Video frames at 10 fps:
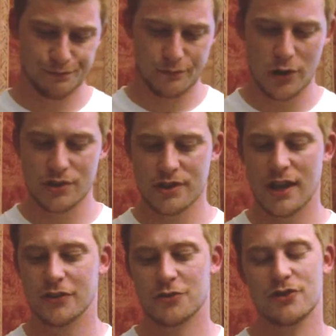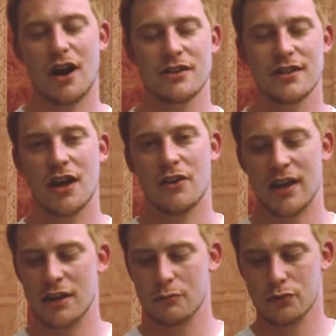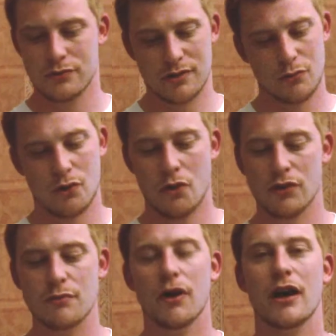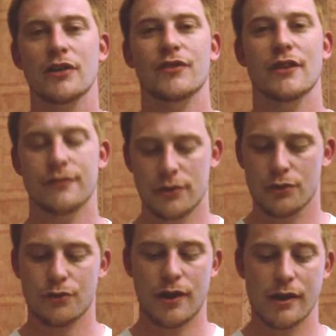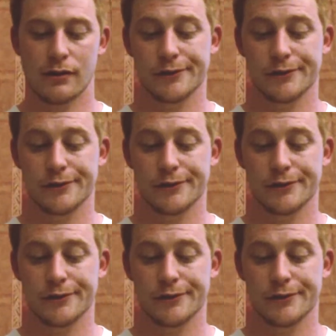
Most snakes are docile animals and will only bite if they feel threatened.